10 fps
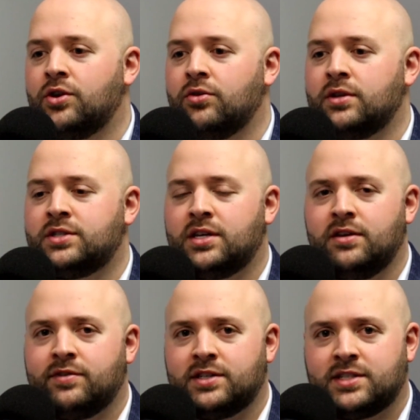So let's
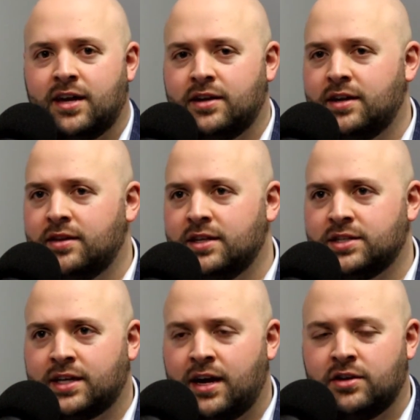say you've consolidated
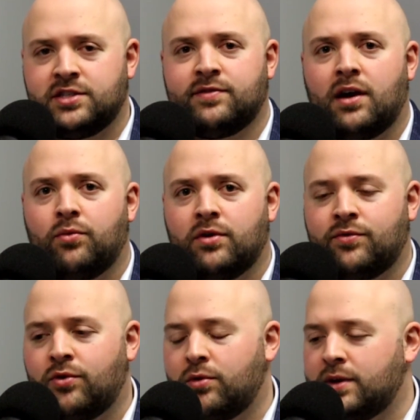these accounts, you've got
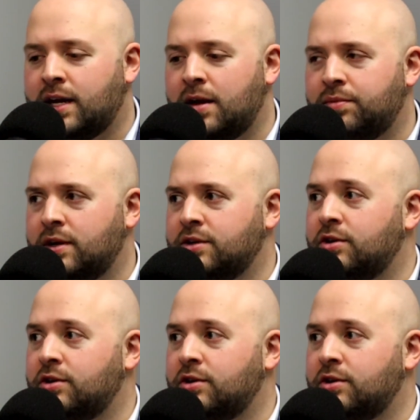one 401k plan,